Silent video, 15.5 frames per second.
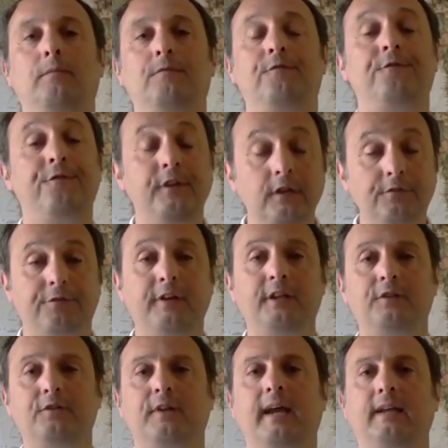feel free
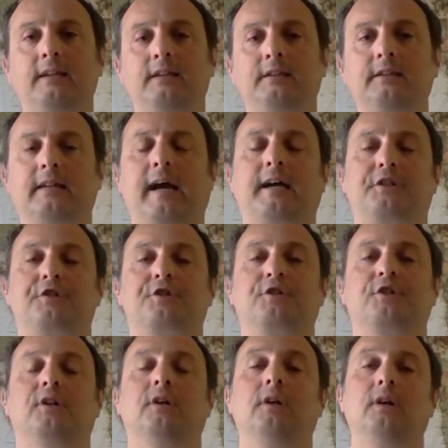to get in
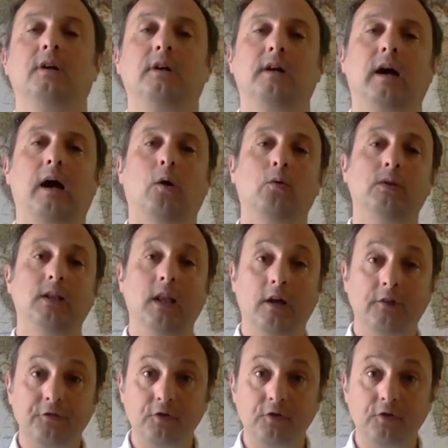touch. I would love